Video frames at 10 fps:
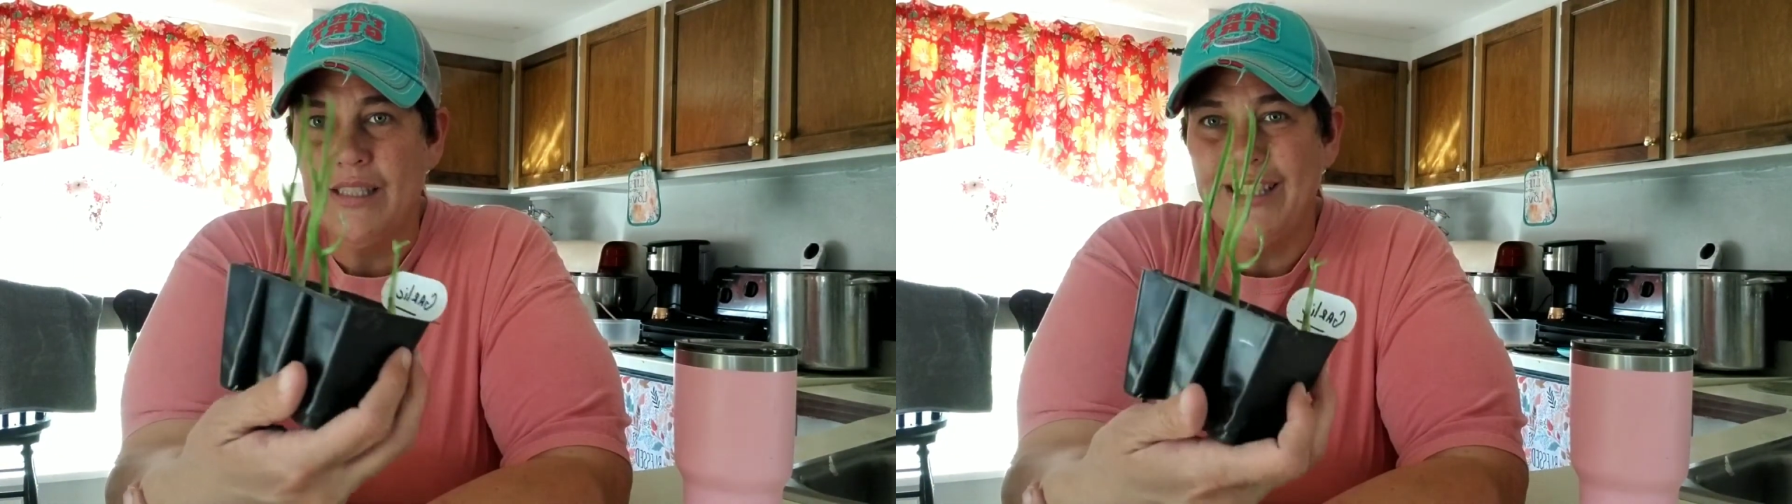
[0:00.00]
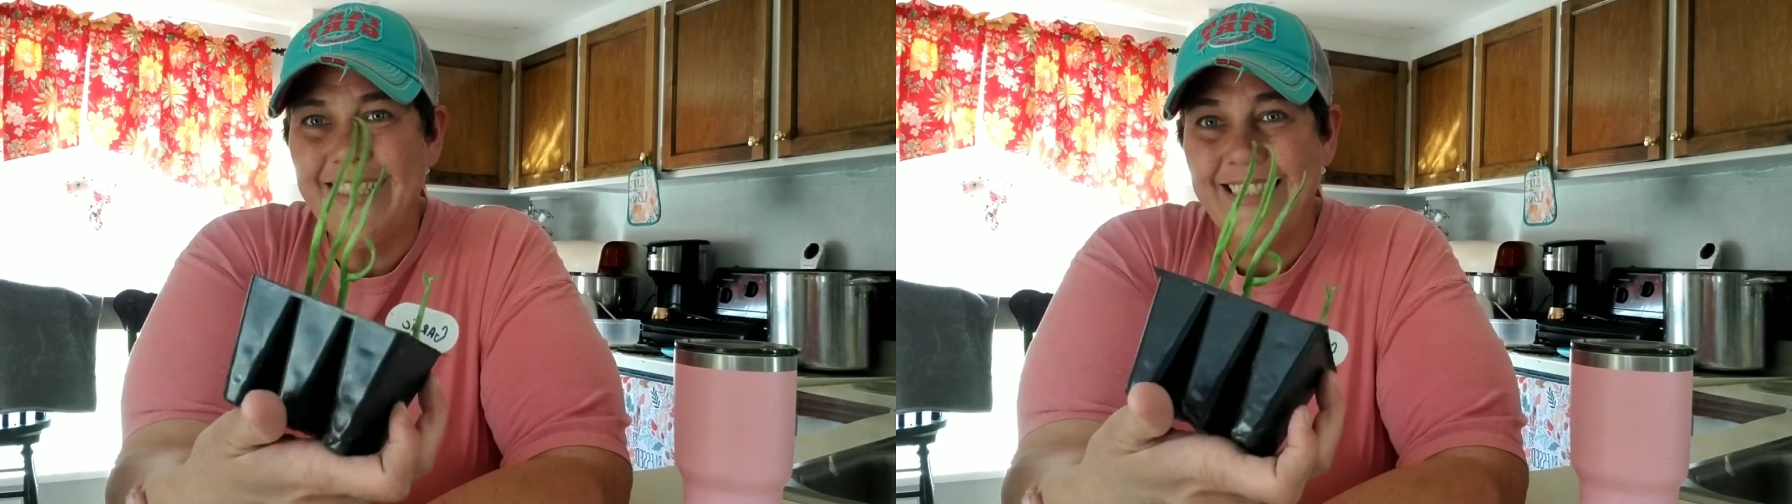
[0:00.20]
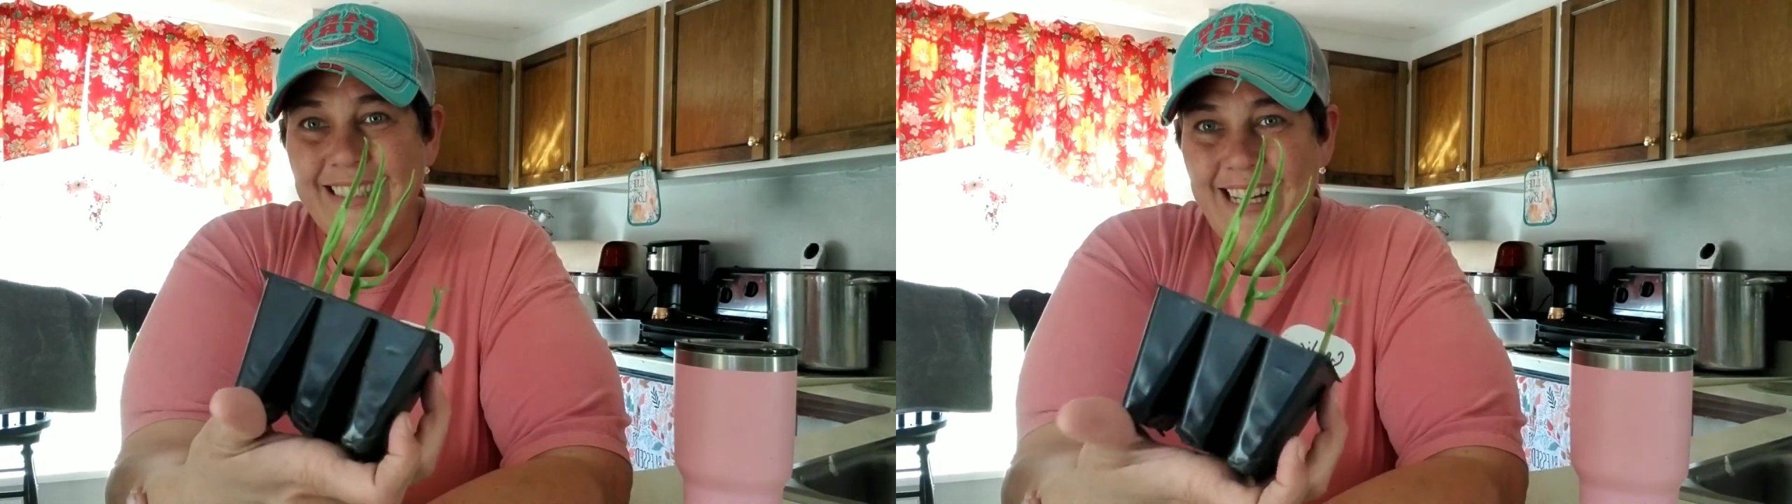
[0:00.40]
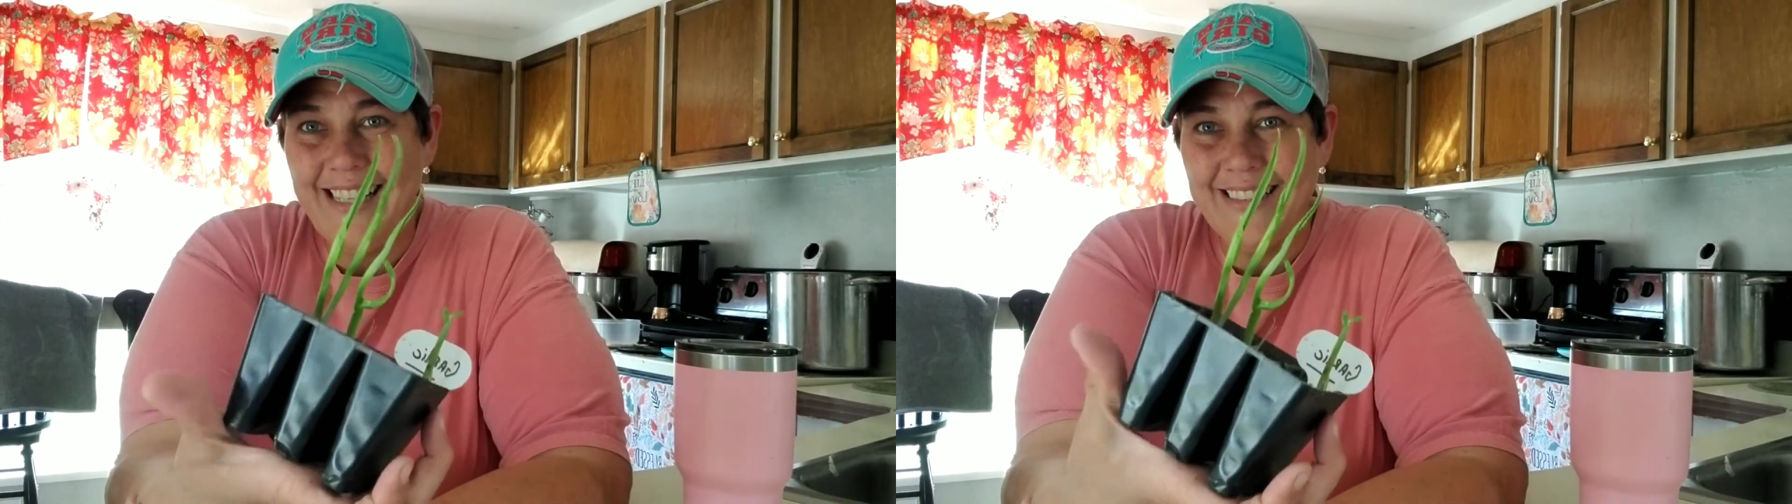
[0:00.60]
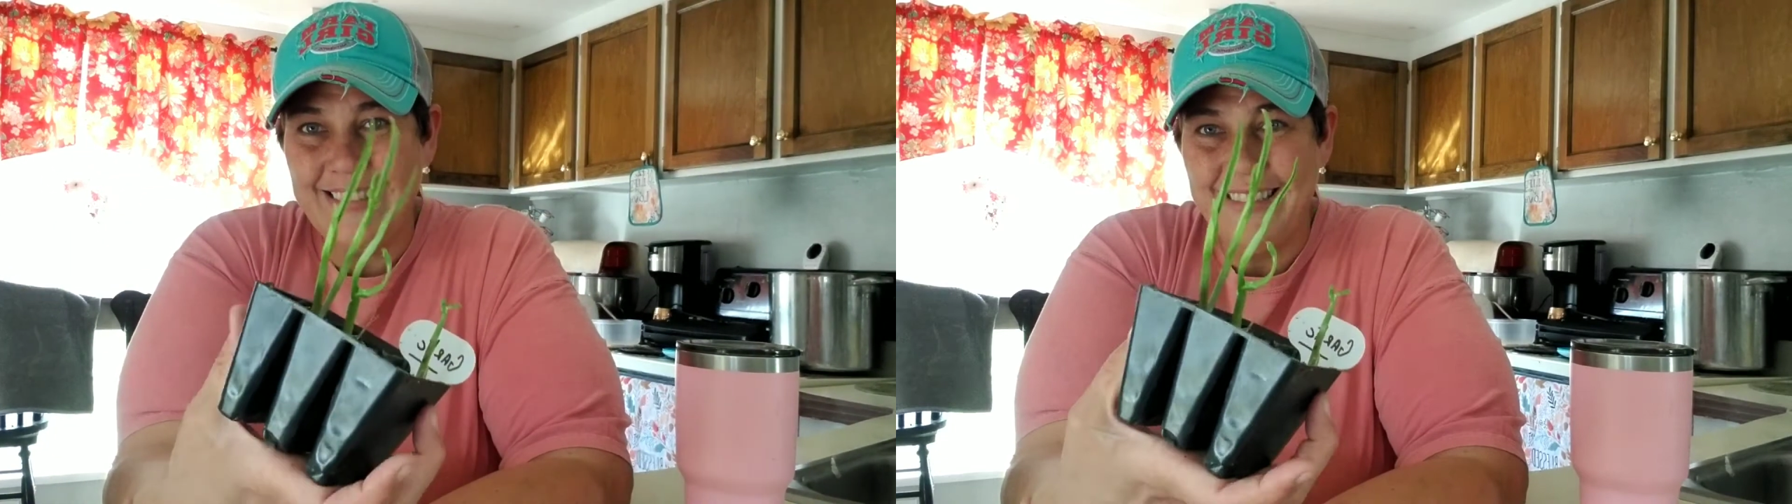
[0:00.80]
Look at
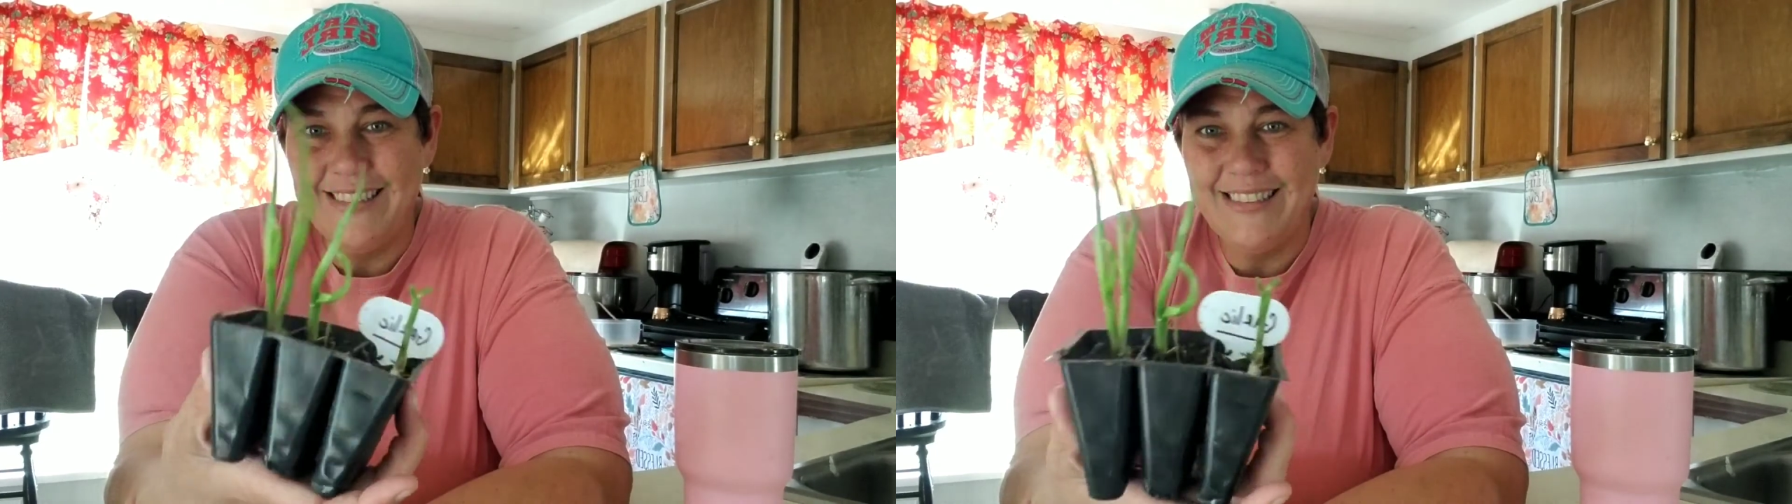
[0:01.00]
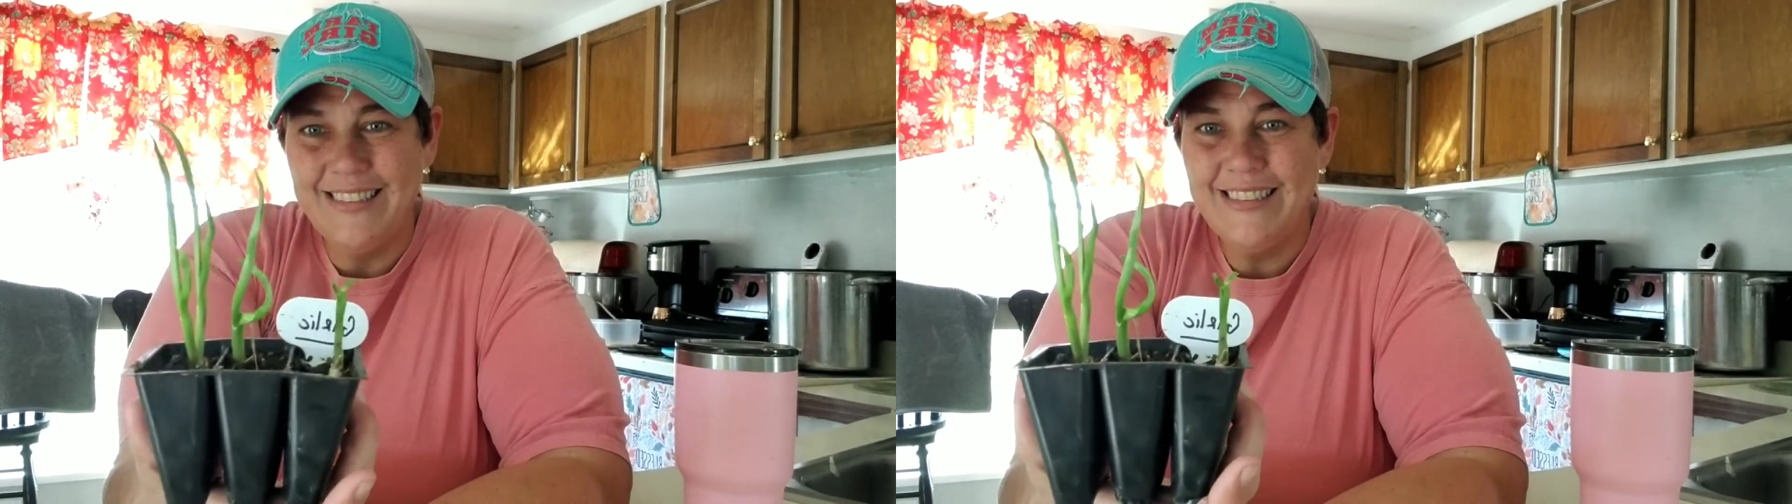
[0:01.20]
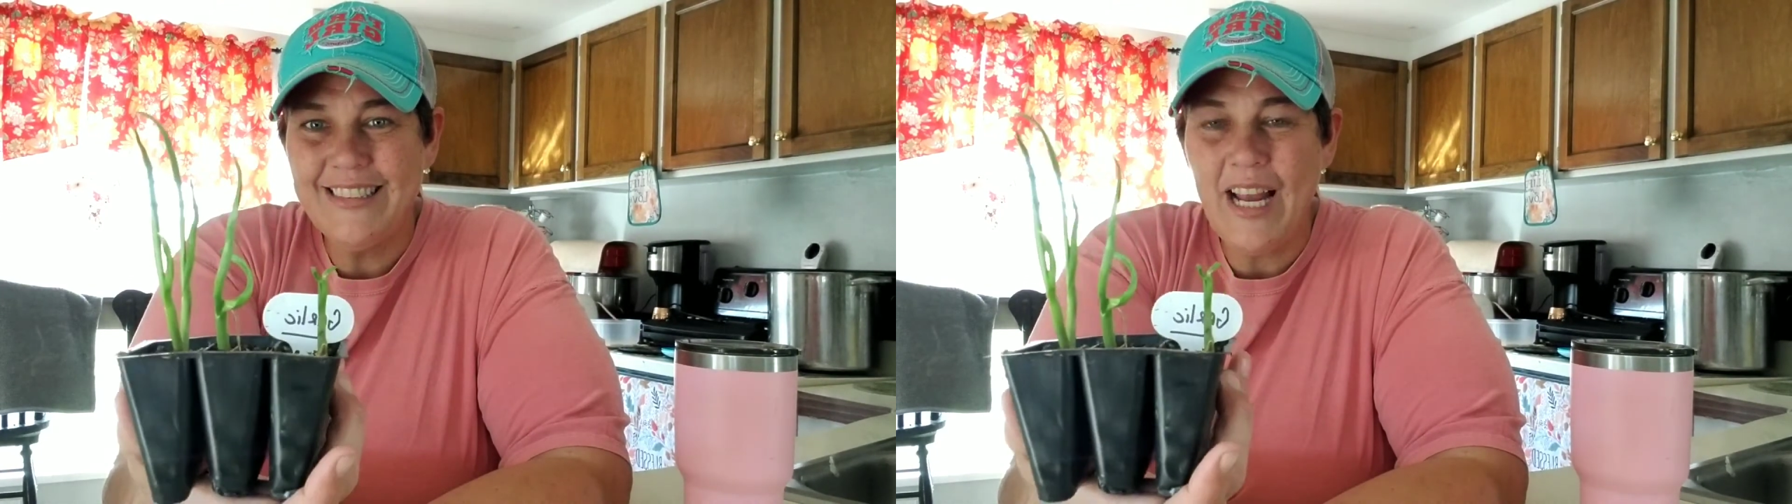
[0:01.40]
that. Look